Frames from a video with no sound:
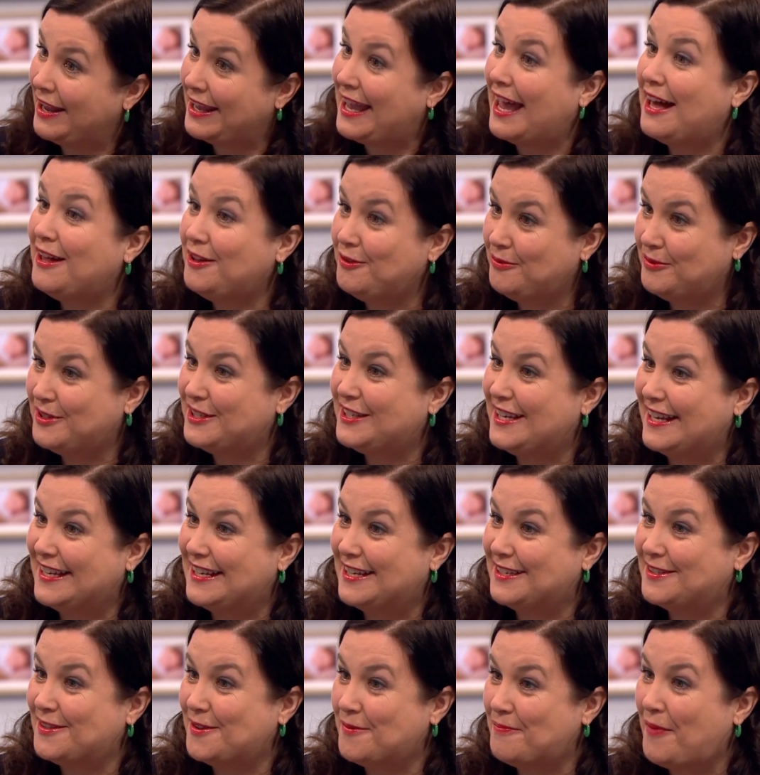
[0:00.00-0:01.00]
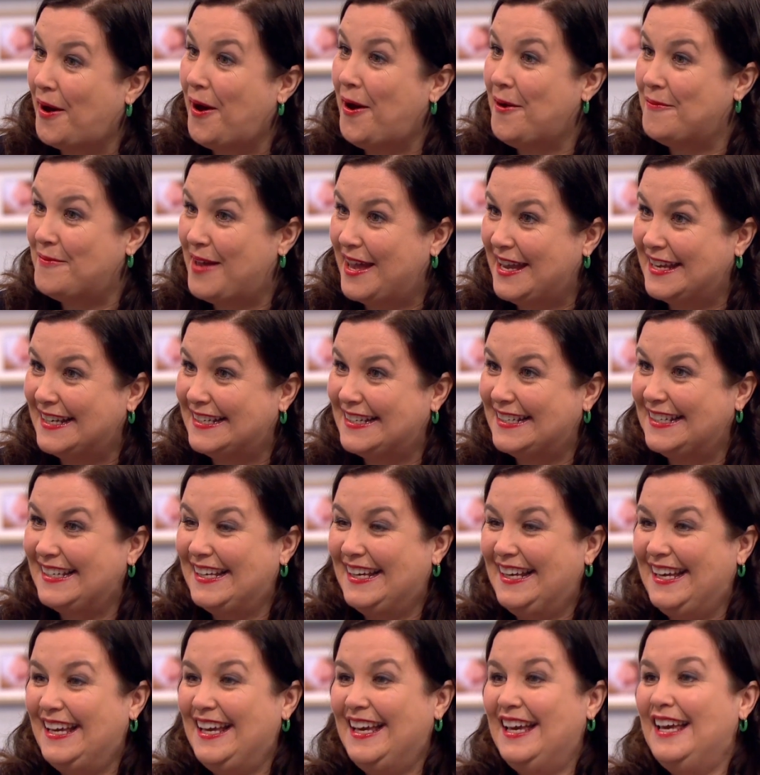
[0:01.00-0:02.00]
Raquel was in as the barmaid. Oh,
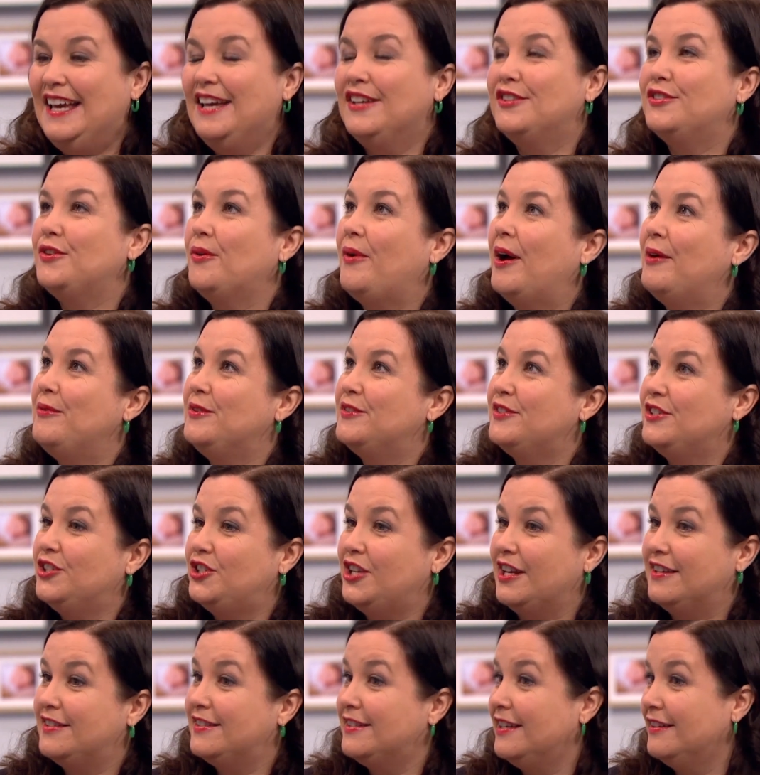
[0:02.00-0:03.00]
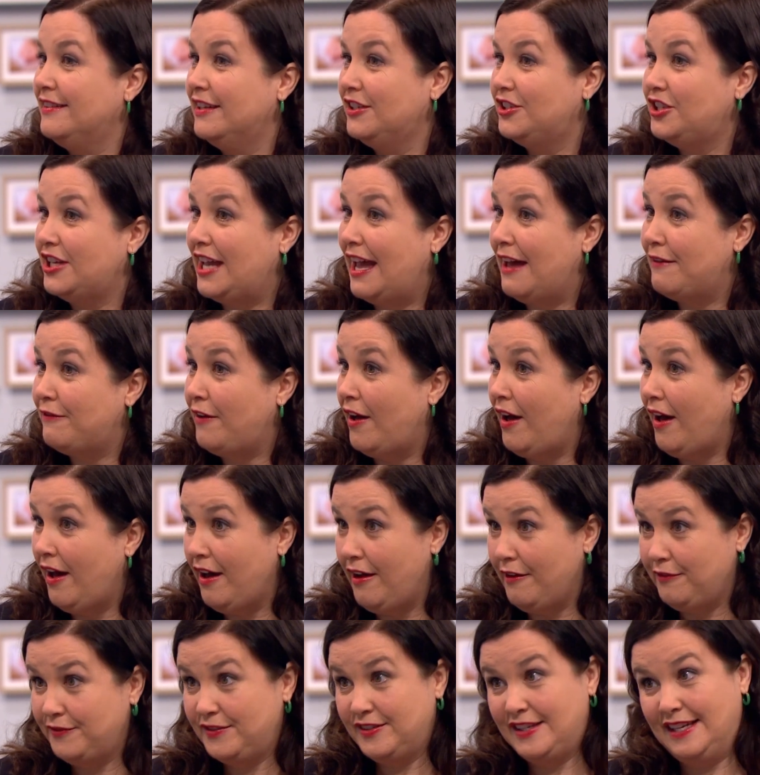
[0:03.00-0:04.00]
yes, yes, yes. So I was suggesting that she have a
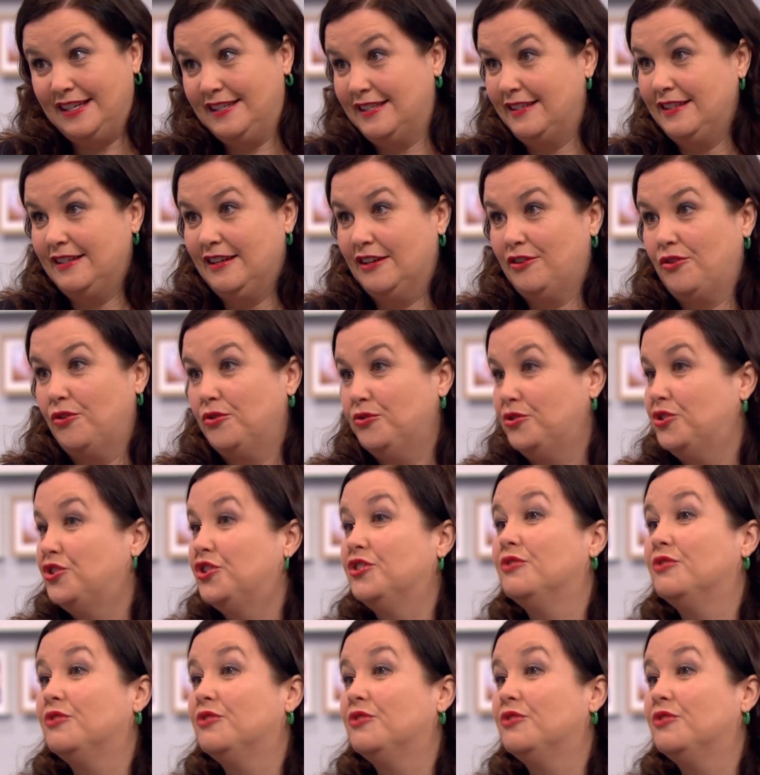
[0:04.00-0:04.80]
half-sister called